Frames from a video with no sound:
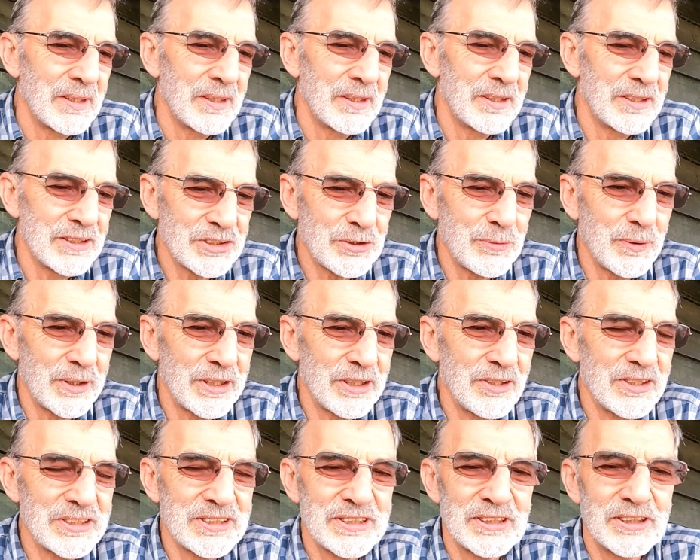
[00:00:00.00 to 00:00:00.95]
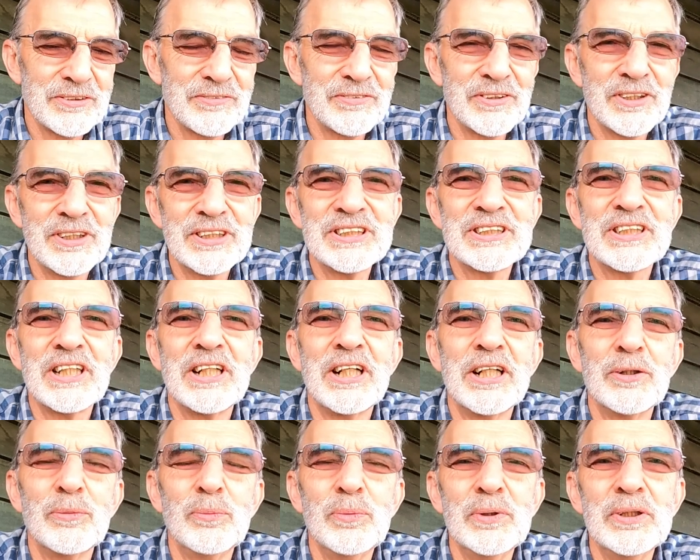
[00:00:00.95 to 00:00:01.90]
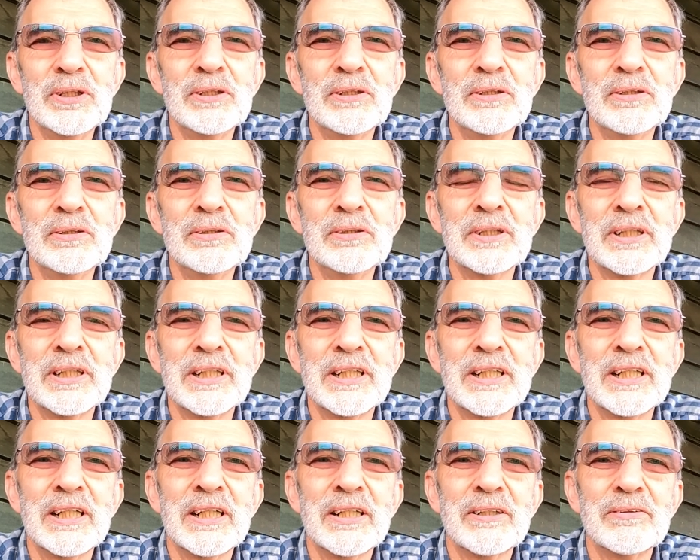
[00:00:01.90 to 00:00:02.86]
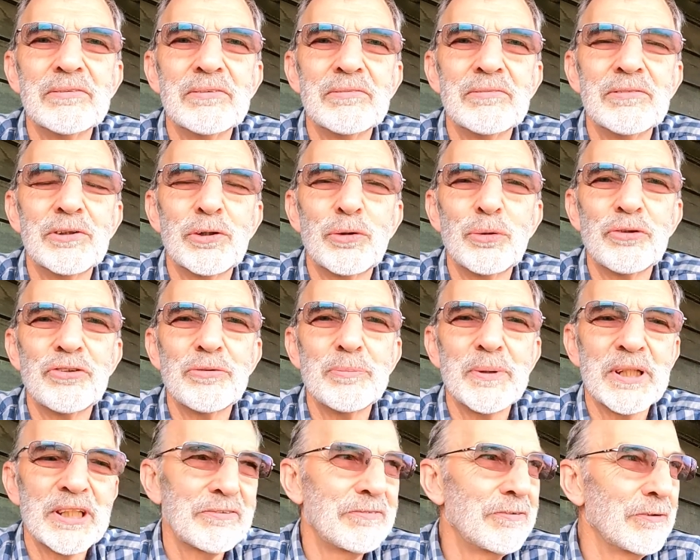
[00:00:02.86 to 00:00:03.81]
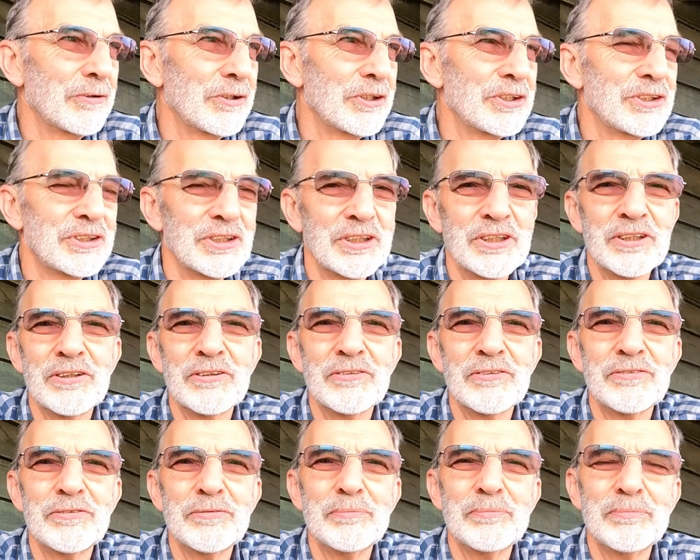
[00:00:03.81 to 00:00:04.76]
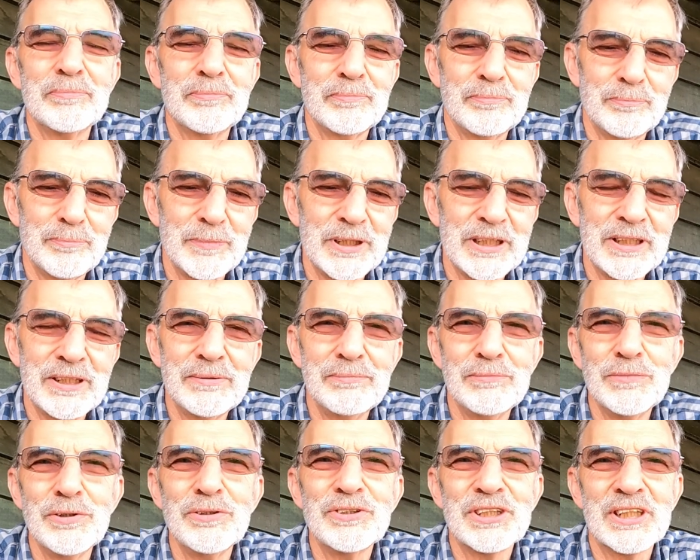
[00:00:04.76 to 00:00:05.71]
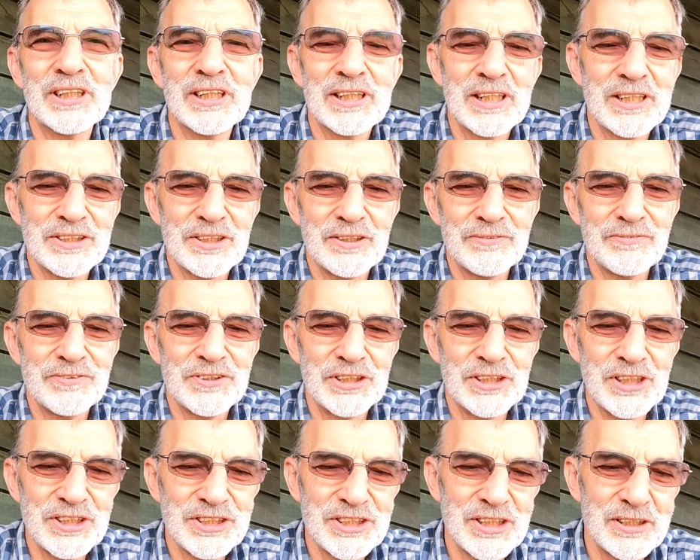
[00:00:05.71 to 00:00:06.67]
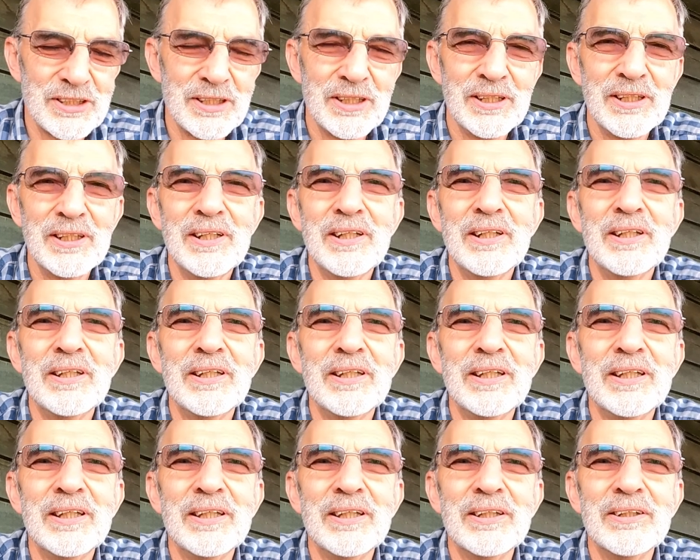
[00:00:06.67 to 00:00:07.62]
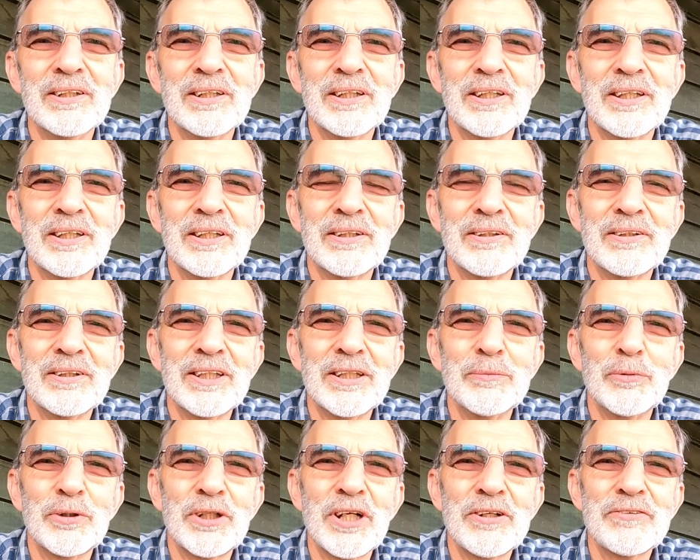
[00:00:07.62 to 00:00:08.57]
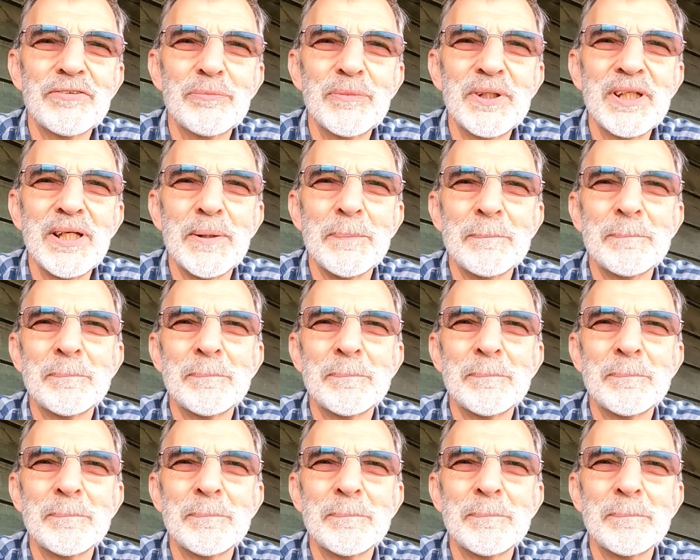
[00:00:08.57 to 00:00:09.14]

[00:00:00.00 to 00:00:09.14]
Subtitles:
it is quite a nice little device. I will record some other footage of me using it as I've suggested, and then we'll go from there.